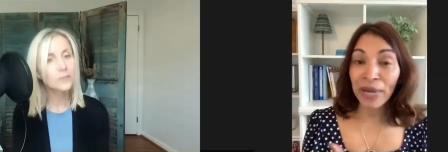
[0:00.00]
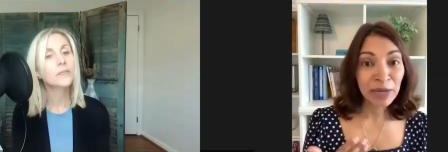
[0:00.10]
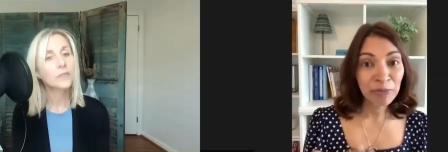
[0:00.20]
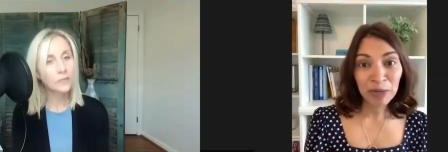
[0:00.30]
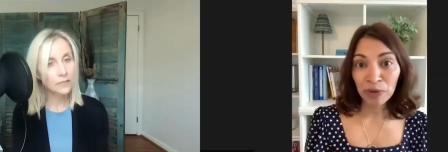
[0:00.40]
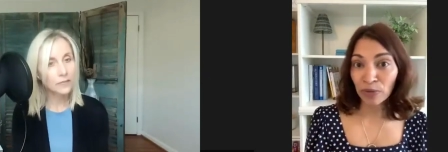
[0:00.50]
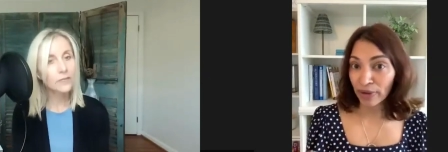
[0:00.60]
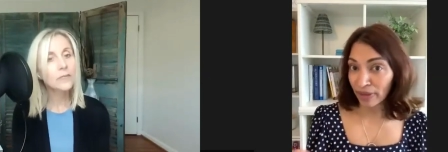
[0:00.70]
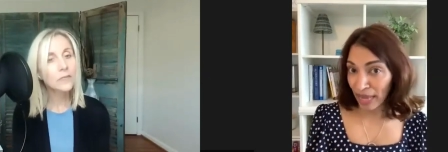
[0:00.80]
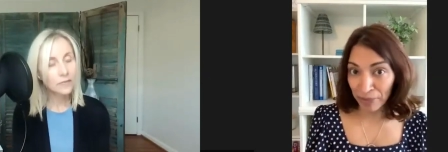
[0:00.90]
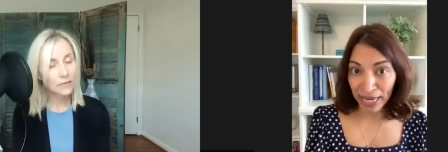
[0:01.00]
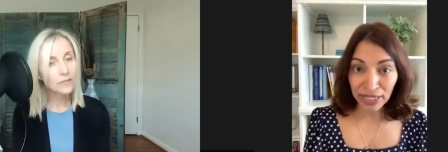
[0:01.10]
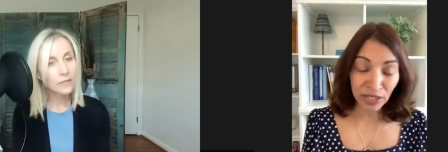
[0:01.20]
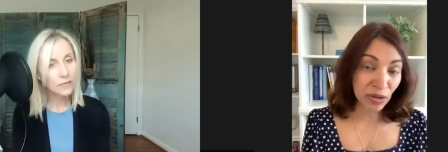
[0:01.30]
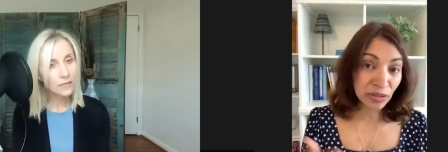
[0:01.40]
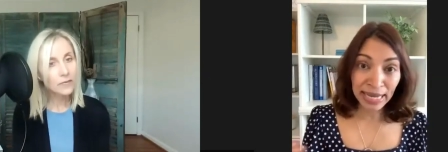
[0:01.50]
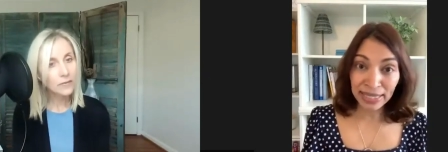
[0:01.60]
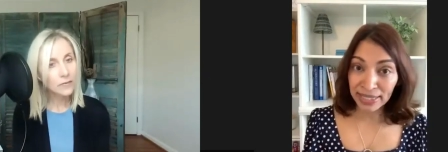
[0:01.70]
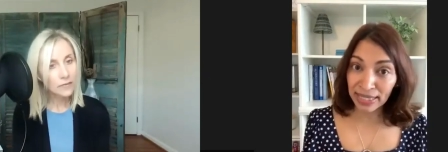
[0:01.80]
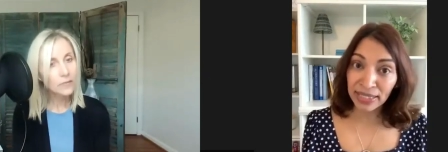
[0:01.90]
Speaker 1: now many people with M S are
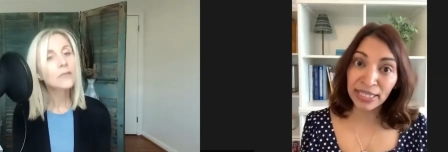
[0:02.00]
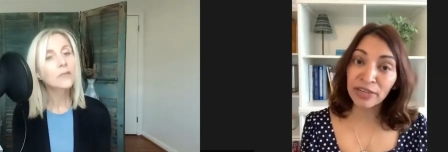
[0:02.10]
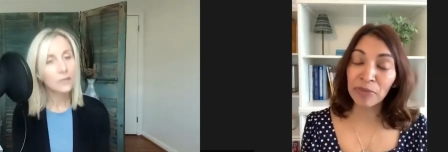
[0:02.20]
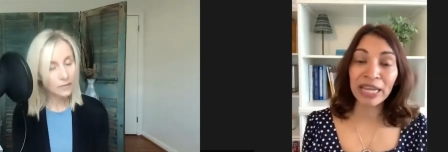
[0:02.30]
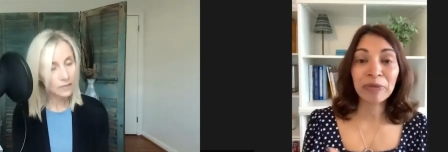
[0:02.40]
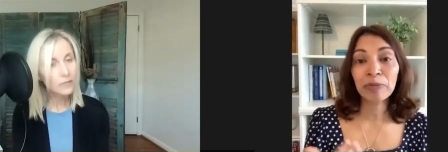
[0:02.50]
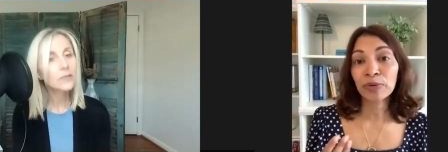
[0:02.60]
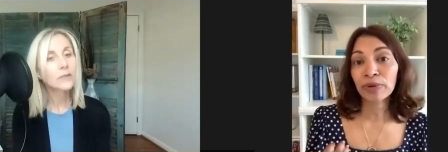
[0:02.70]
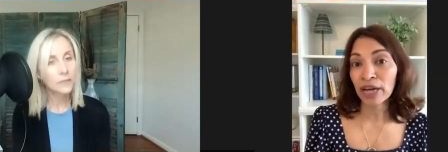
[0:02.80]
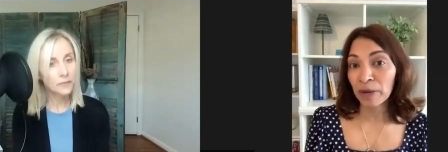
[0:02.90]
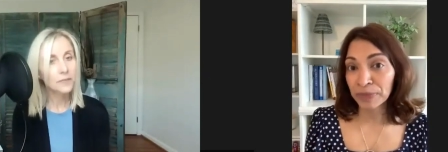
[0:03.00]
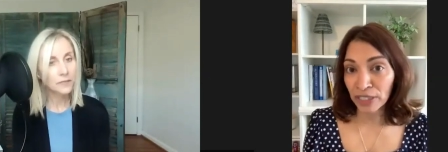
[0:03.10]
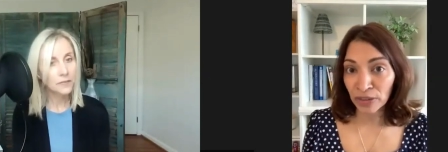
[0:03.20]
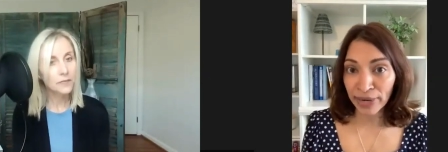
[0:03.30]
light sensitive, many people with optic